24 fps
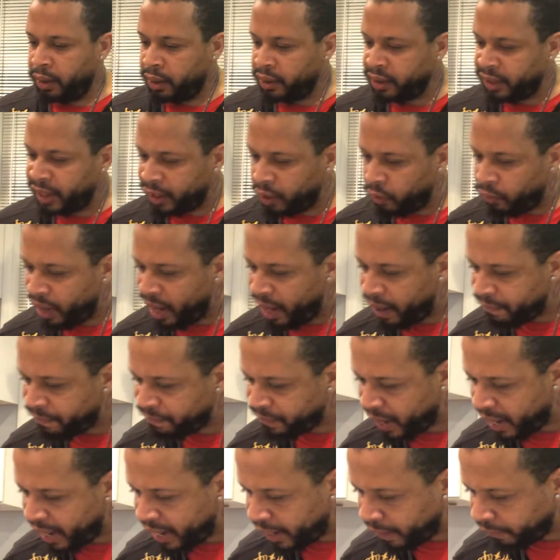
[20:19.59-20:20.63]
Zechariah
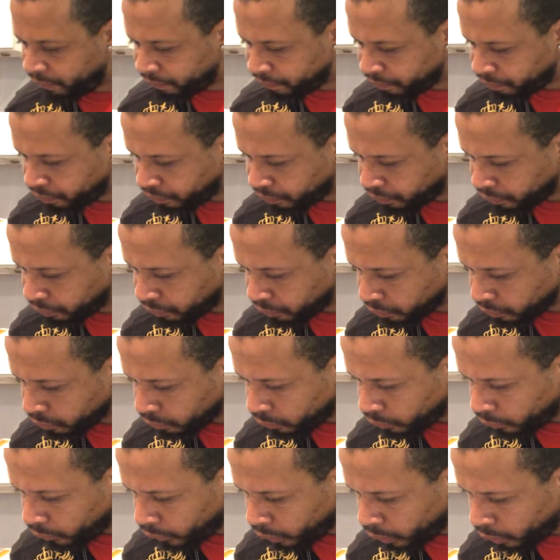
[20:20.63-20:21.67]
5.
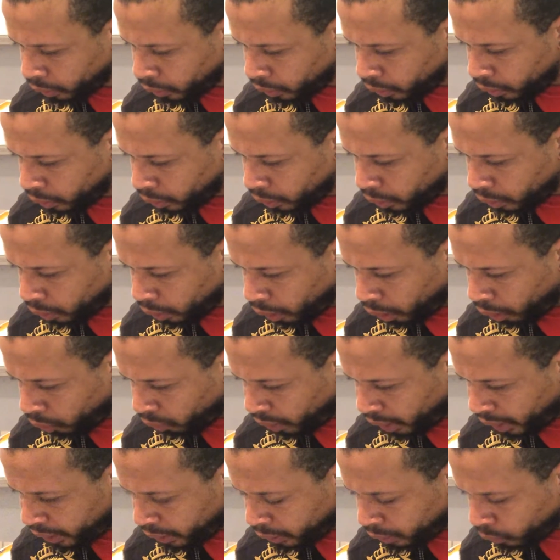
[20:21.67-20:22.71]
All
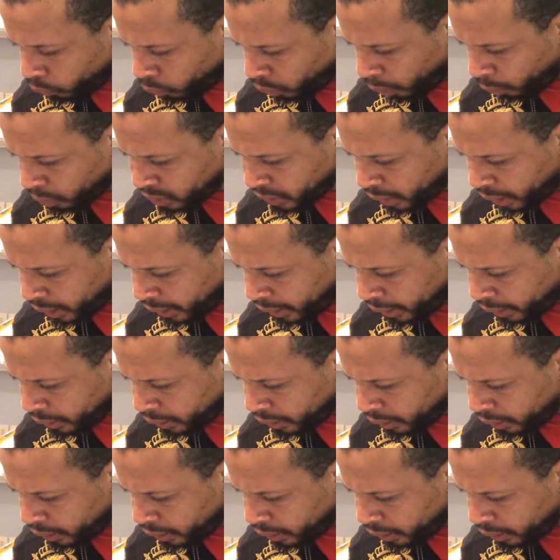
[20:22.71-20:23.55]
right, where was I at?